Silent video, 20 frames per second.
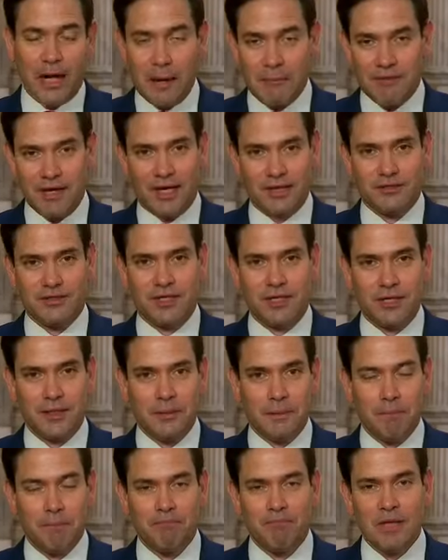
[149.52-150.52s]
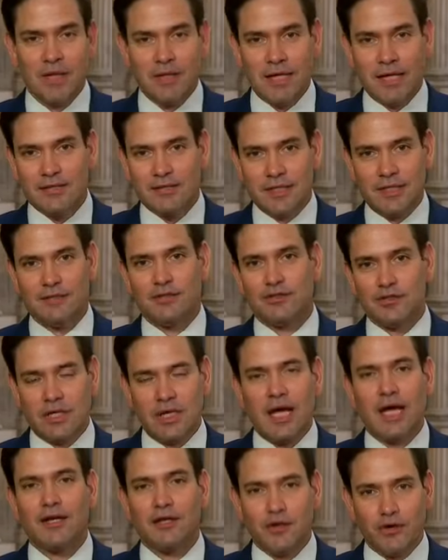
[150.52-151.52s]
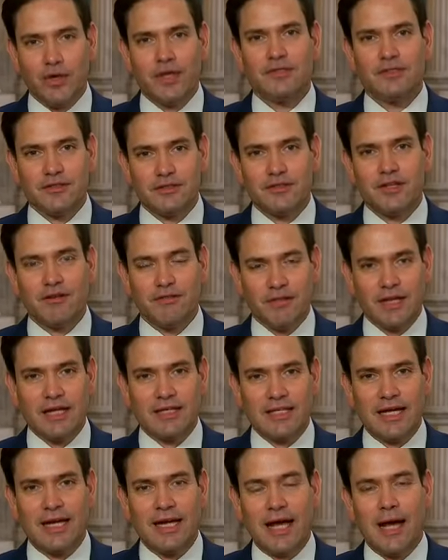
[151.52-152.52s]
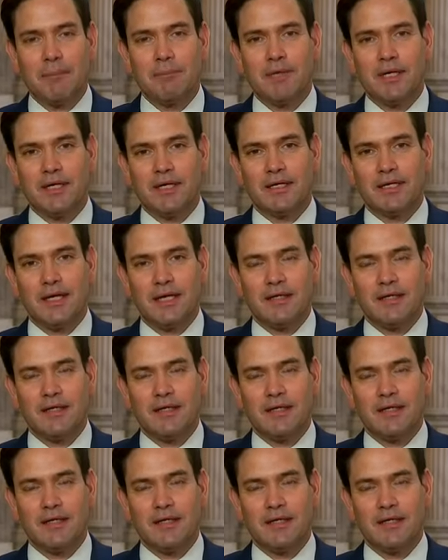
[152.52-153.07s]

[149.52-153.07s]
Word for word: they're not vaccinated. That, that, there's a lot of crazy stuff like that happening.